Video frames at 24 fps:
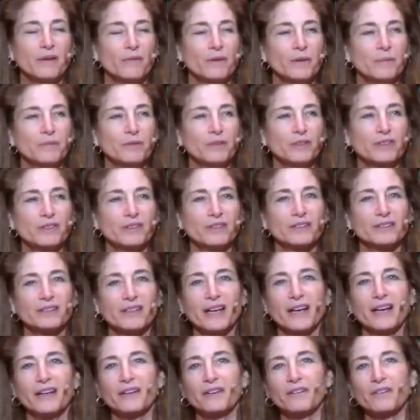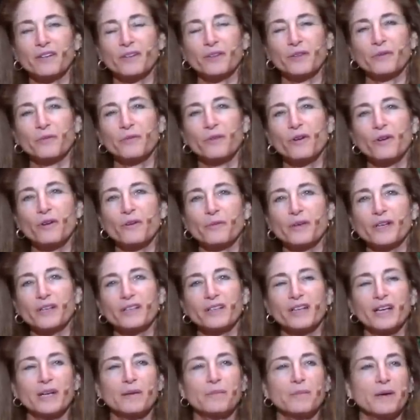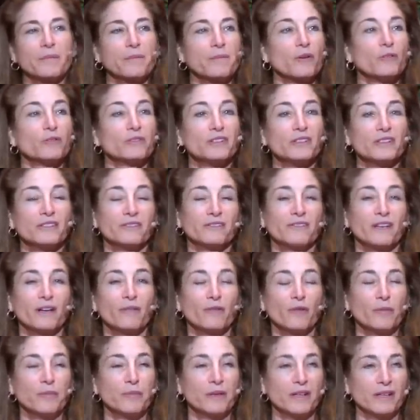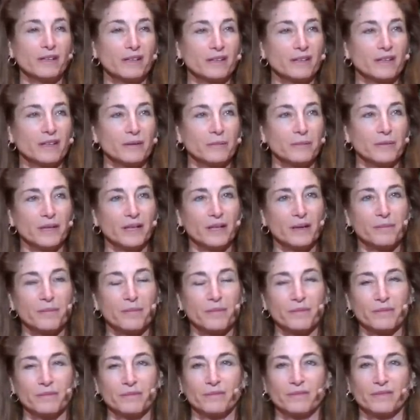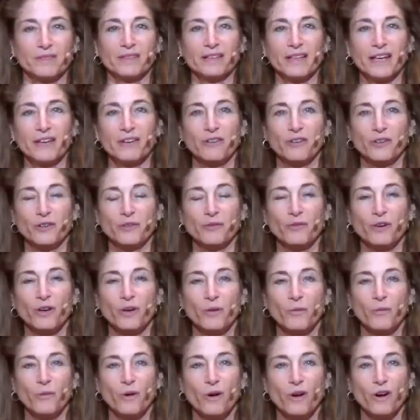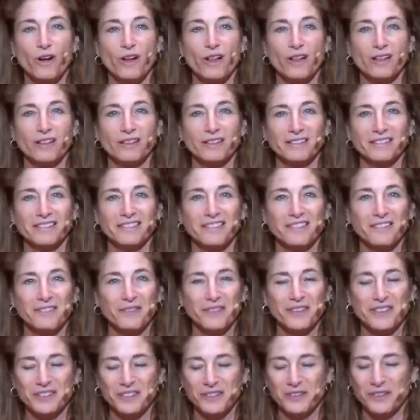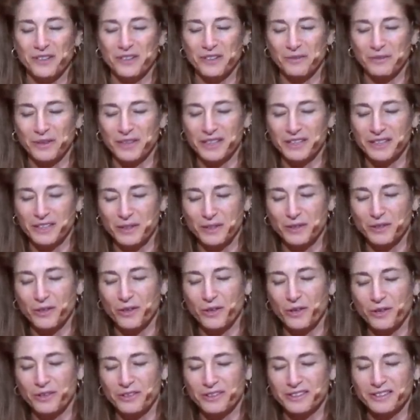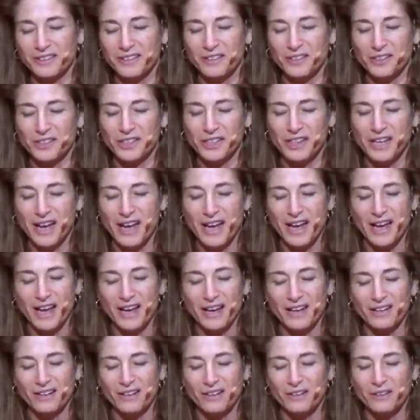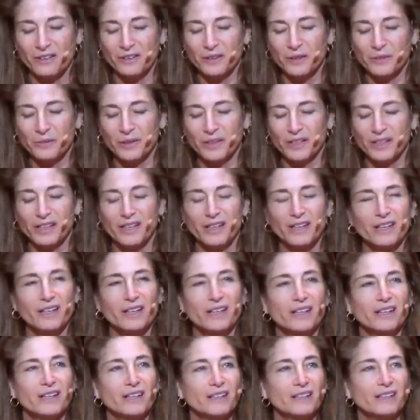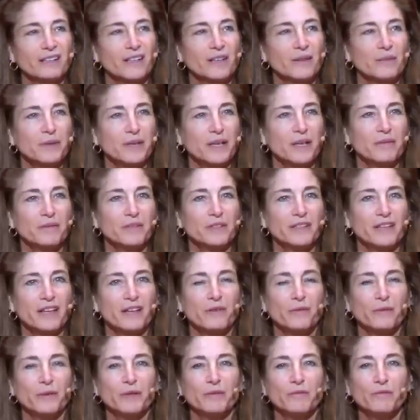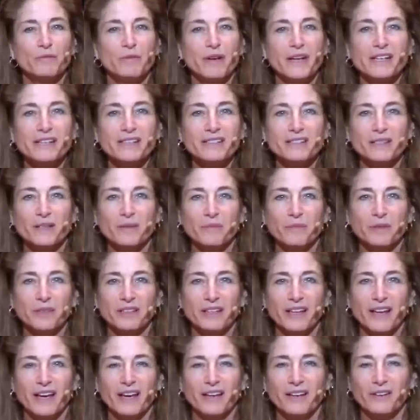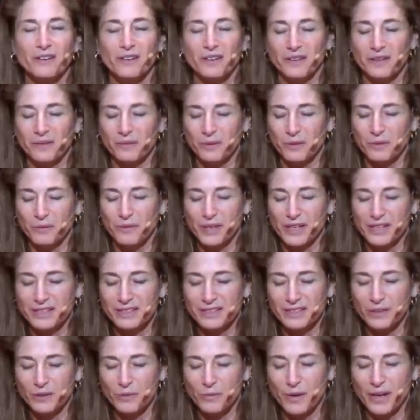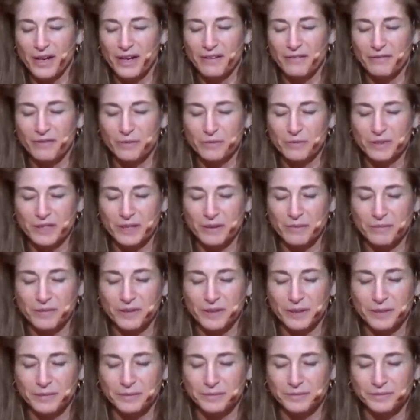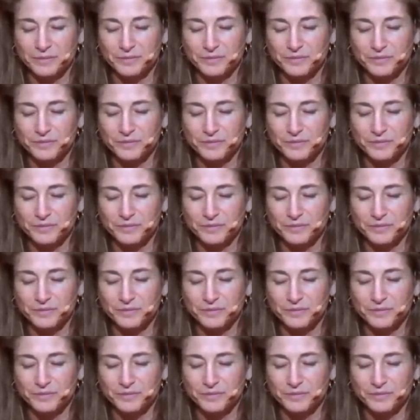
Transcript: we put the ladder on the wall and we climb up only to find we've been climbing up the ladder on the wrong wall. You know, we took all, we took all this energy, and not only are we climbing up the ladder, we race up the ladder and we're racing away from something.